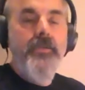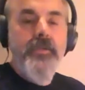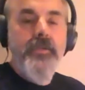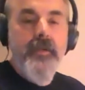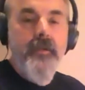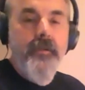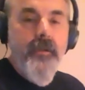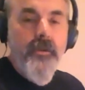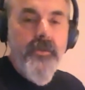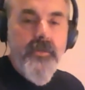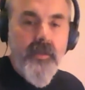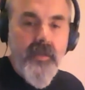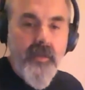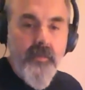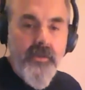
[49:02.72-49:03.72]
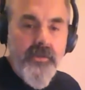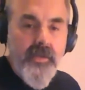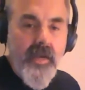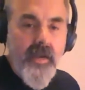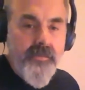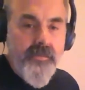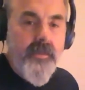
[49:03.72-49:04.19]
single notes and double
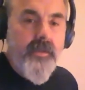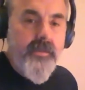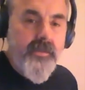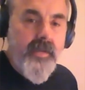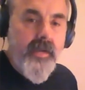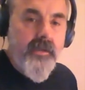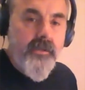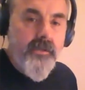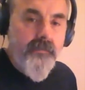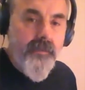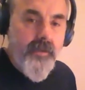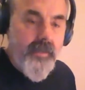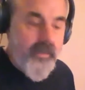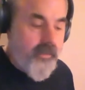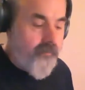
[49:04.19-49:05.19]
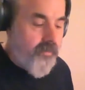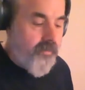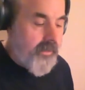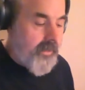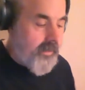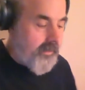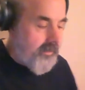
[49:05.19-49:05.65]
stops and it sounds very
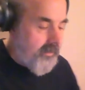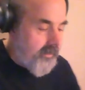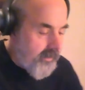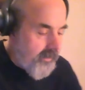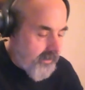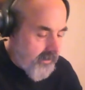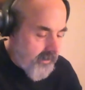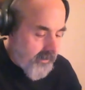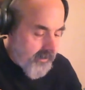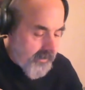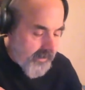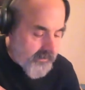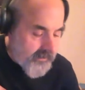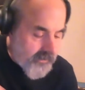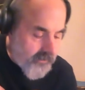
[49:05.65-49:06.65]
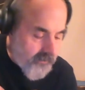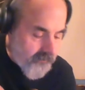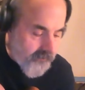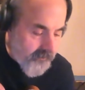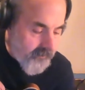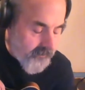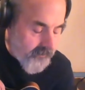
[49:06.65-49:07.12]
complete. And so
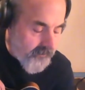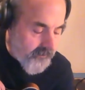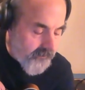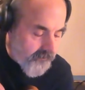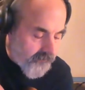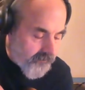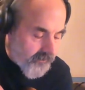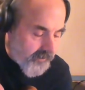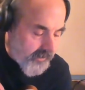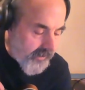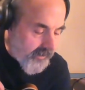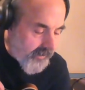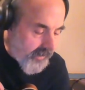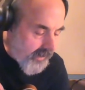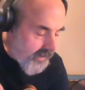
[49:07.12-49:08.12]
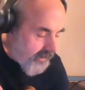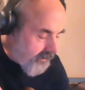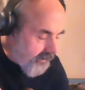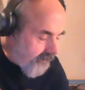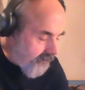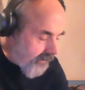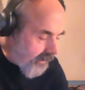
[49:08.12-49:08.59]
for the
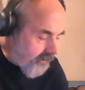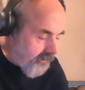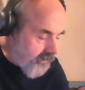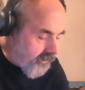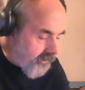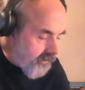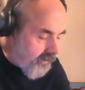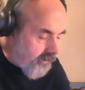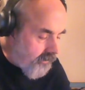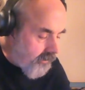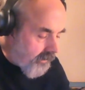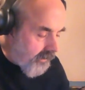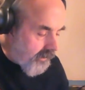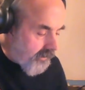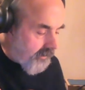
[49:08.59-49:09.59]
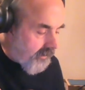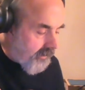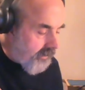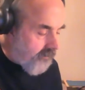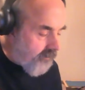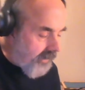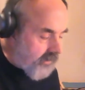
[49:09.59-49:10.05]
end, I'll show you
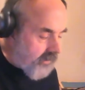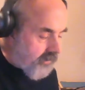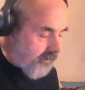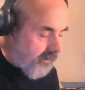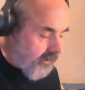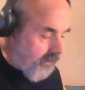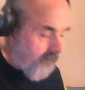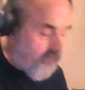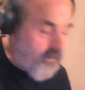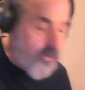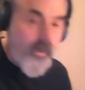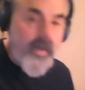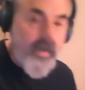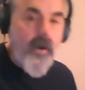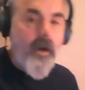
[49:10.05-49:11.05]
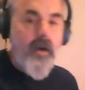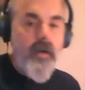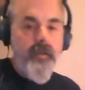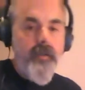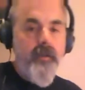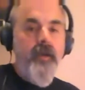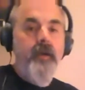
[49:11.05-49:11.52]
an arrangement of Toy
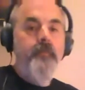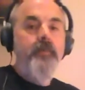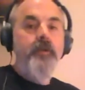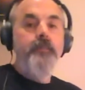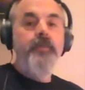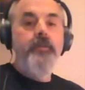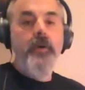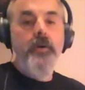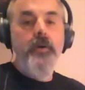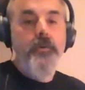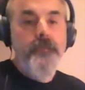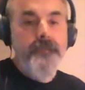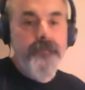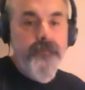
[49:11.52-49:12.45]
Heart, Bill Monroe,